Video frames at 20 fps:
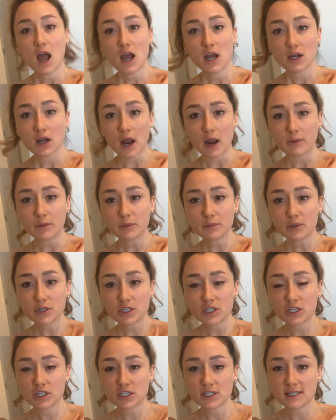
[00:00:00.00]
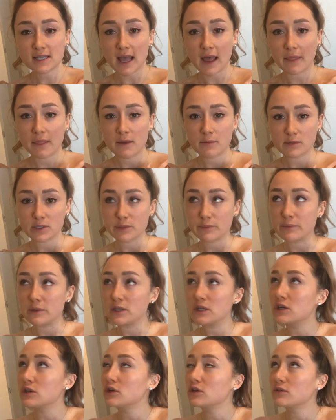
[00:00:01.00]
I remember she just had the most
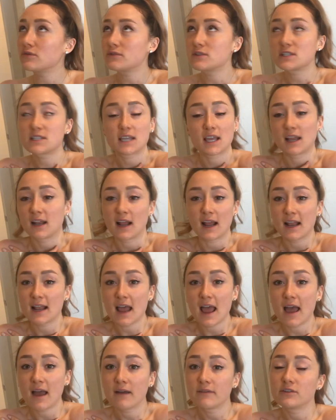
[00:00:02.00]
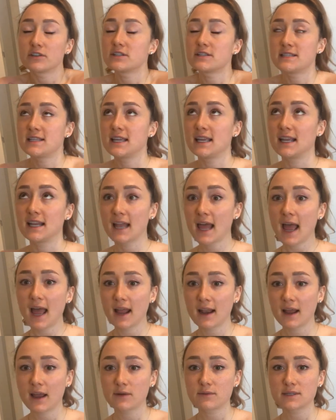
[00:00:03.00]
beautiful skin I'd ever seen. And
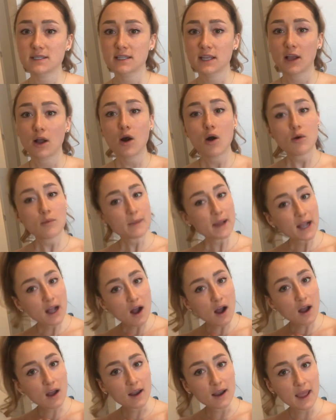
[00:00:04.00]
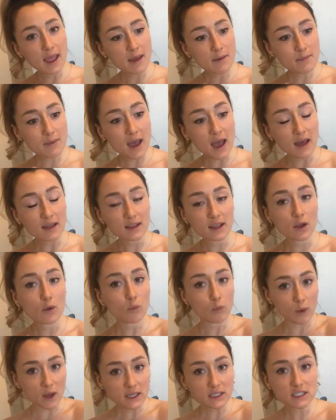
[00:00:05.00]
I was like, oh my God, Aunt Pat, like,
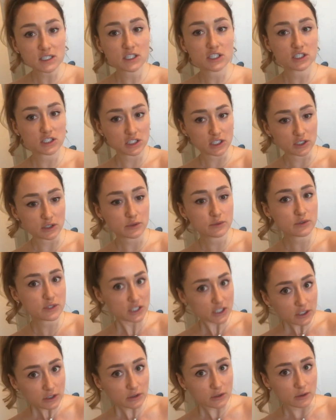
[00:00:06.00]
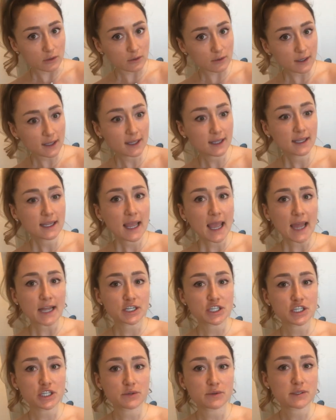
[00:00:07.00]
what do you do? And
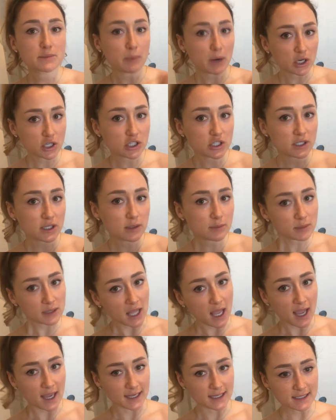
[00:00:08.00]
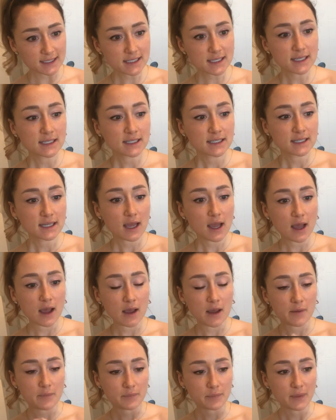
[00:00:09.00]
she was partially blind.
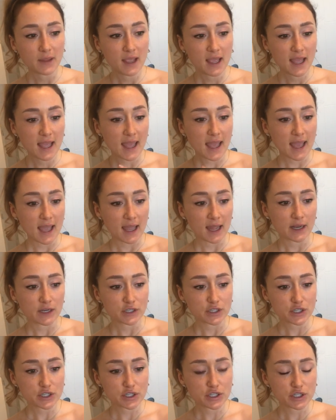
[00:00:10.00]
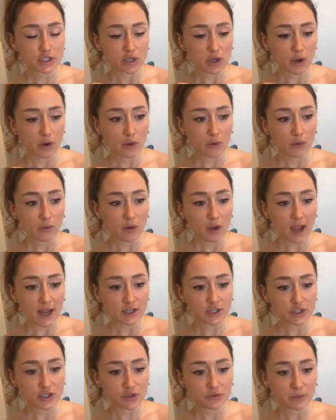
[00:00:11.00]
And so I
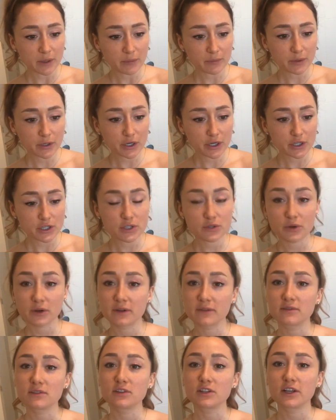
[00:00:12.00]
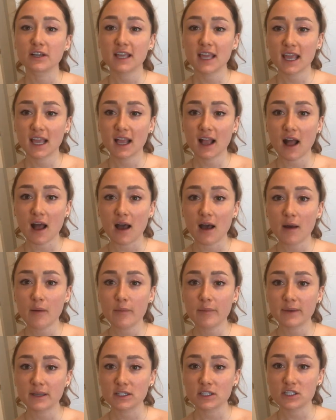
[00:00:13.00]
just remember her sort of looking up
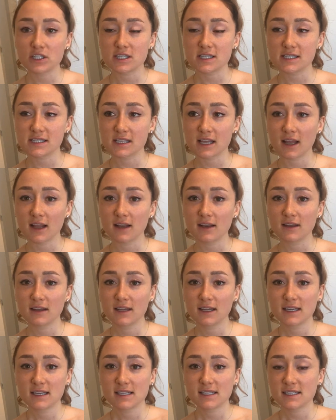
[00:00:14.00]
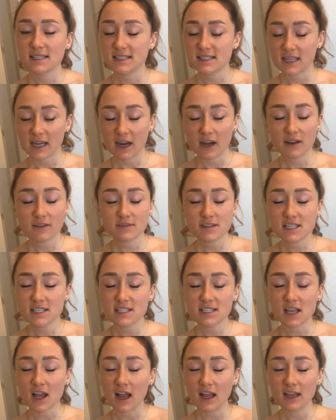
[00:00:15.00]
and she said, stay out of the
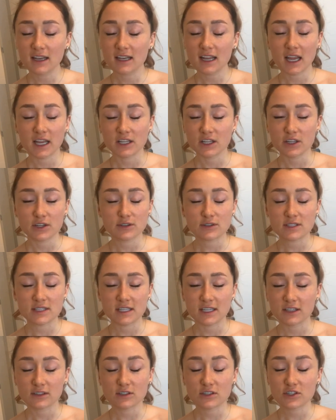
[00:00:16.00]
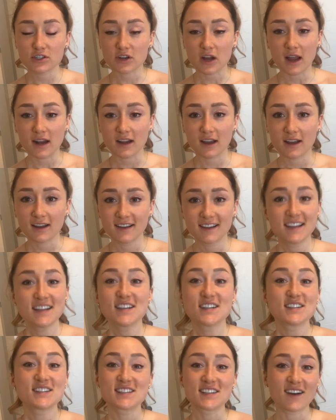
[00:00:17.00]
sun and use Neostrata.
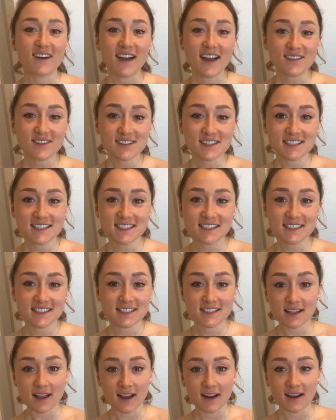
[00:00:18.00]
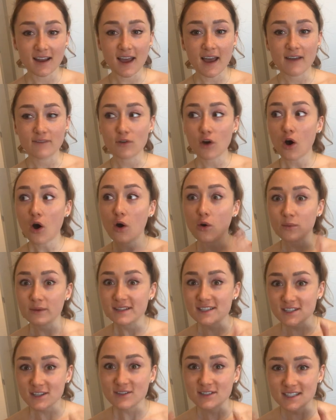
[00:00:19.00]
So ever since then, I've always
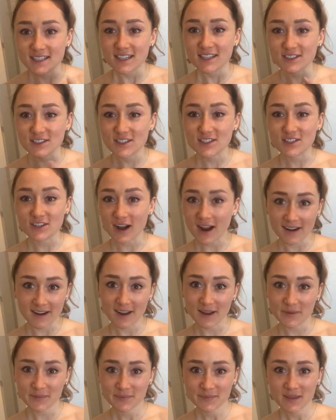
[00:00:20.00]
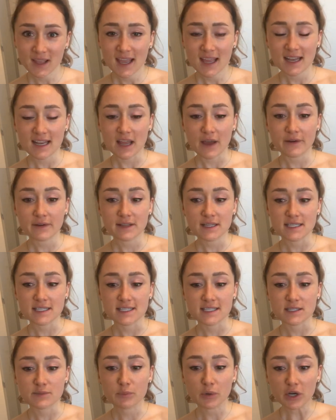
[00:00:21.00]
used Neostrata. Now, this
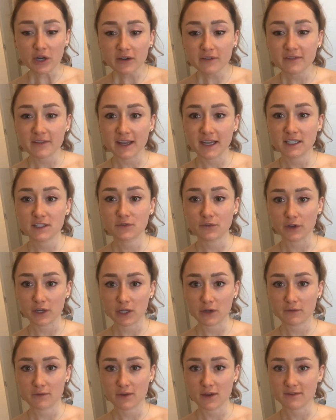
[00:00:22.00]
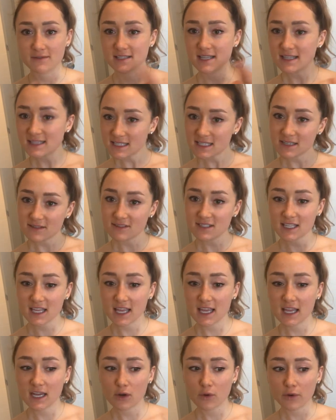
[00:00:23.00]
is perfect for you if you have sensitive
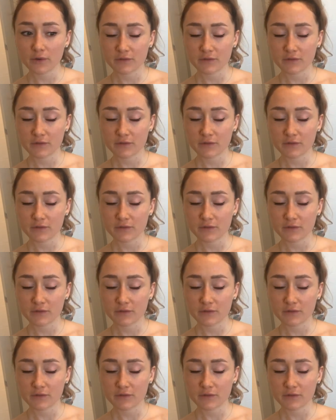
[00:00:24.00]
skin or if